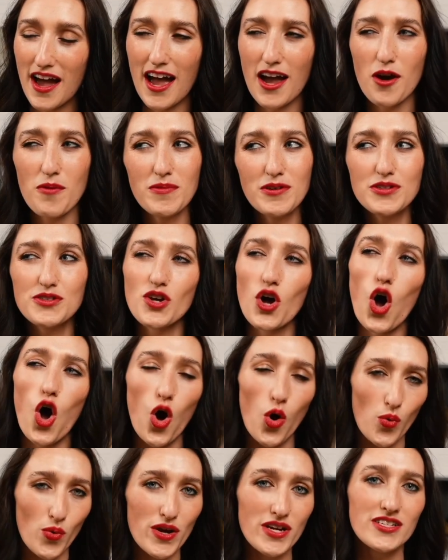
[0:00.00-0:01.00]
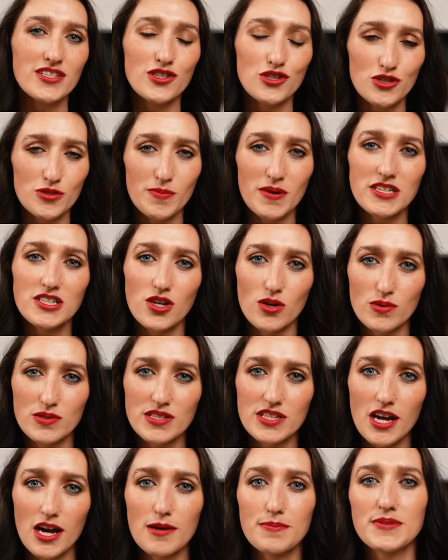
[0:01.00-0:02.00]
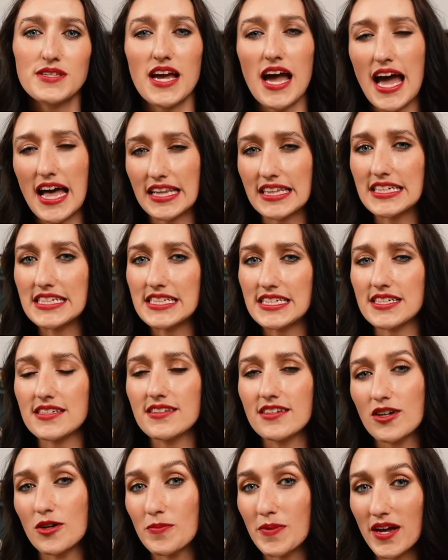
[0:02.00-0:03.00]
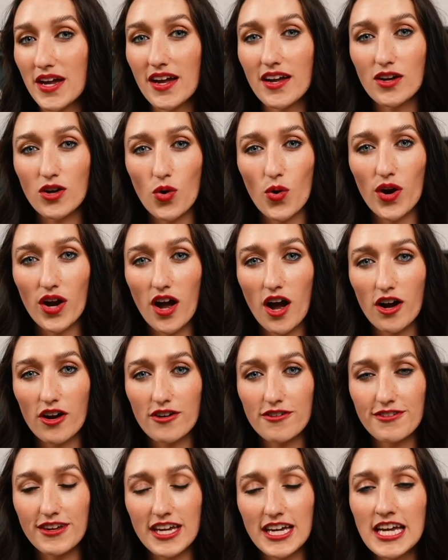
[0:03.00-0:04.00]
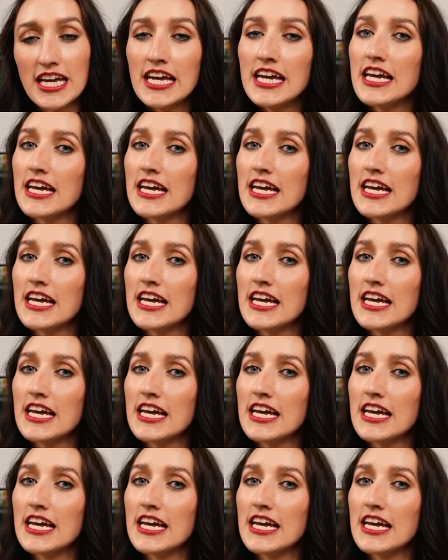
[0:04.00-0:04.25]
I almost always use my toe stops at least a little bit in choreography.